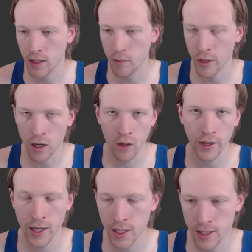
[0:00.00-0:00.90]
like all the
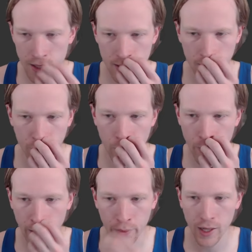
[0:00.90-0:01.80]
contents of the
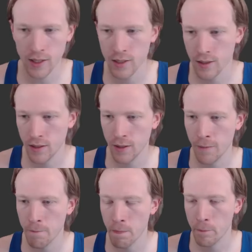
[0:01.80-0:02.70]
backpacks,
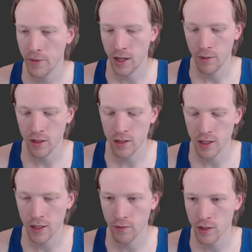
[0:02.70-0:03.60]
and it's going
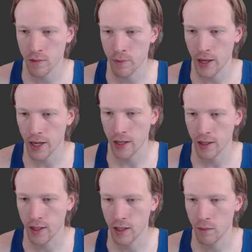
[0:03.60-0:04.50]
to give us back
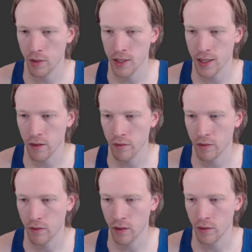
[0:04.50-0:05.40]
a set
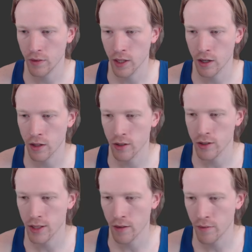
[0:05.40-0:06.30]
of the
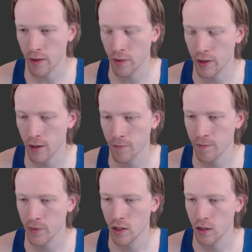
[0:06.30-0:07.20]
characters that it found there.
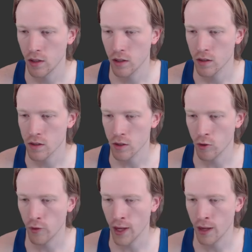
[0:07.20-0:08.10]
So
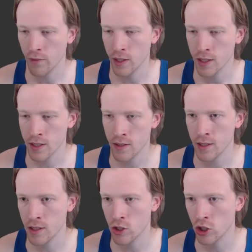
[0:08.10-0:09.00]
if we have this
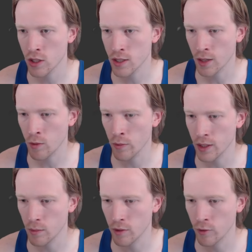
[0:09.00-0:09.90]
is just like what we
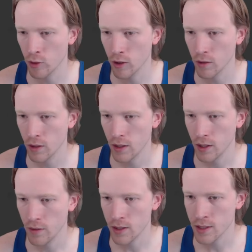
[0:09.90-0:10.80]
did before.
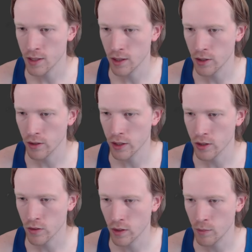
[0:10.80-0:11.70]
This is literally
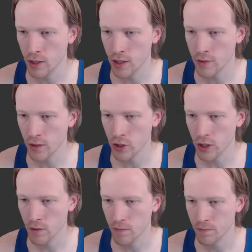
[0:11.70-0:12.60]
just going to be this function.